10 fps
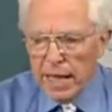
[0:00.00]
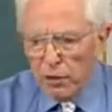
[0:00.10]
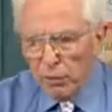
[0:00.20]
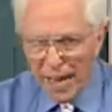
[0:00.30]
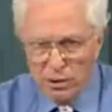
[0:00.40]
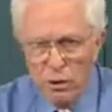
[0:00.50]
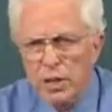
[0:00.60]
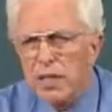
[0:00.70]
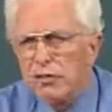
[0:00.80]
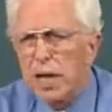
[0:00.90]
If I know
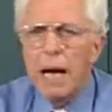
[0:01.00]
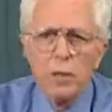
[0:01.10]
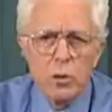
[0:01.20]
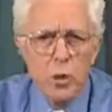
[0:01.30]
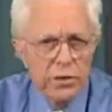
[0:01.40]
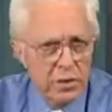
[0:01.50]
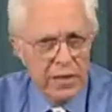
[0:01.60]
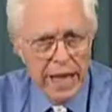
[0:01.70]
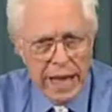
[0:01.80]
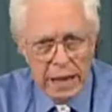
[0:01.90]
the atomic weights of
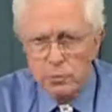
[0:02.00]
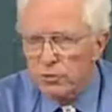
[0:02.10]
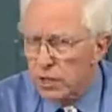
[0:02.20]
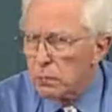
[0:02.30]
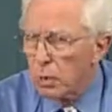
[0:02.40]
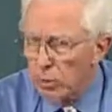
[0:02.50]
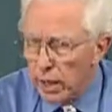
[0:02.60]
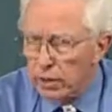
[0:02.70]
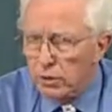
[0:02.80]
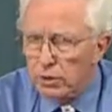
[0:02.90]
the atoms in a
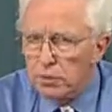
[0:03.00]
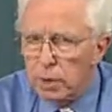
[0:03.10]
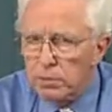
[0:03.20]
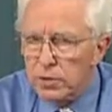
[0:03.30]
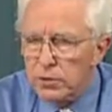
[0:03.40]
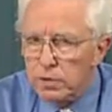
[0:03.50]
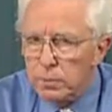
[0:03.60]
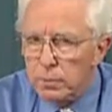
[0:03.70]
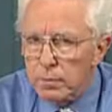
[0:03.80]
molecular substance,